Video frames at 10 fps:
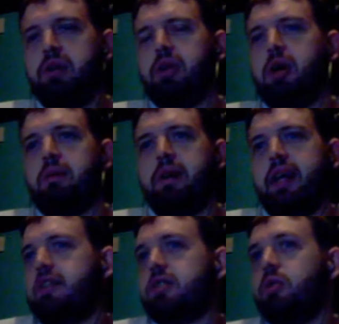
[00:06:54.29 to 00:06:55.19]
know,
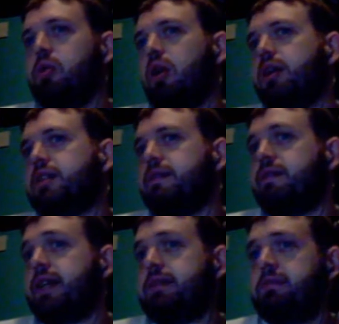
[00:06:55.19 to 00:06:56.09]
in school or
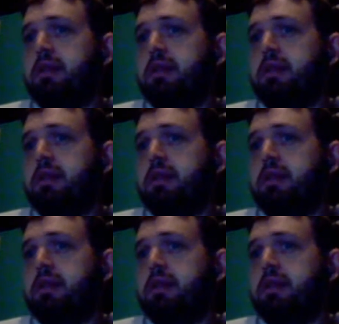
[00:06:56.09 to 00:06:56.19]
something,